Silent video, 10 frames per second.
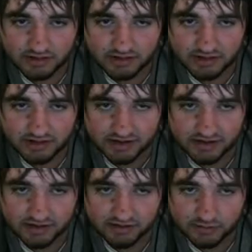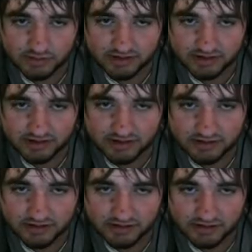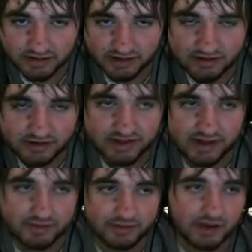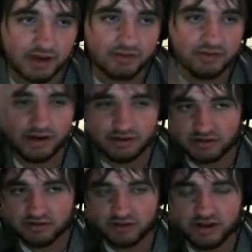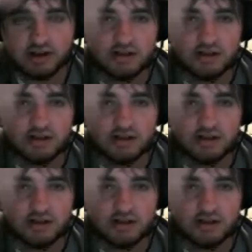Need to get out of the way. Okay, no, they can't pick me off a ladder, that's right.